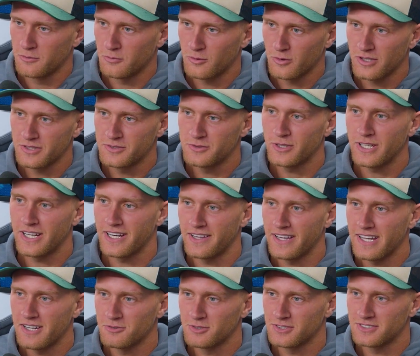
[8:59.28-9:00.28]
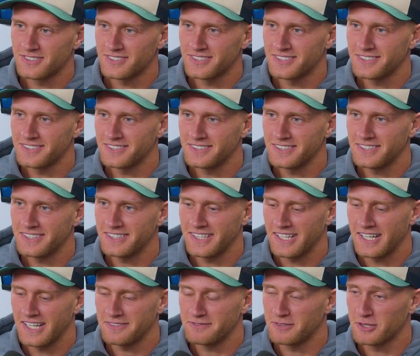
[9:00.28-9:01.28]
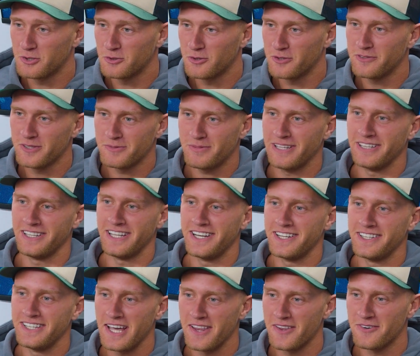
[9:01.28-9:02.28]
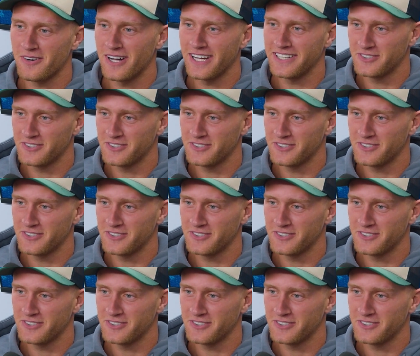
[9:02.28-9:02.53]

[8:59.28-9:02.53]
What I took out of that was that if the coin flip had landed the other way,